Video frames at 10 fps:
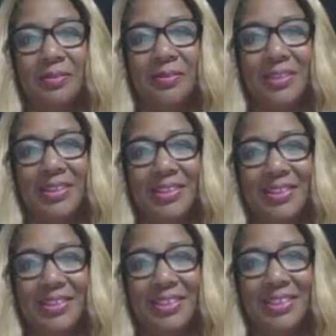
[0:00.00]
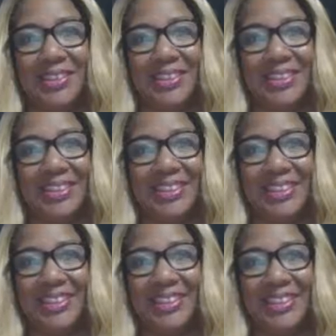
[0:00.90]

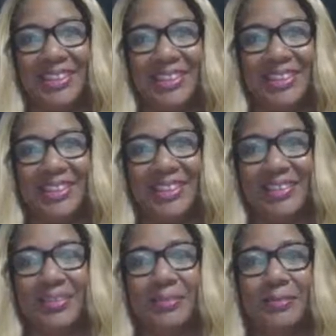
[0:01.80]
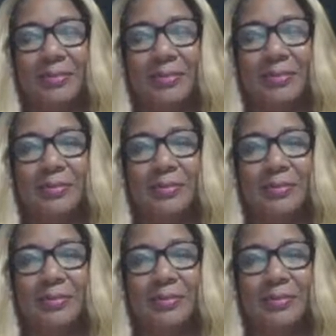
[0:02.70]
(not speaking)